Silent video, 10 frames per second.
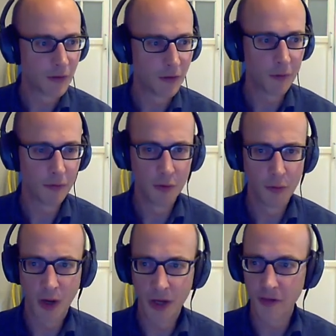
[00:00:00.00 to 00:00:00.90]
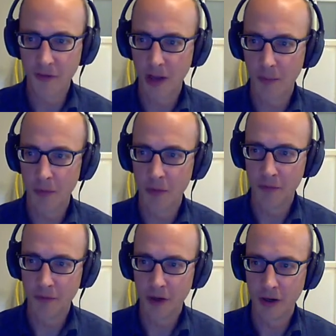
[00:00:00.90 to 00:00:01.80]
do one example of
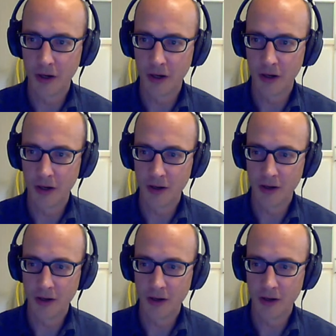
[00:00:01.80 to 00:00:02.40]
where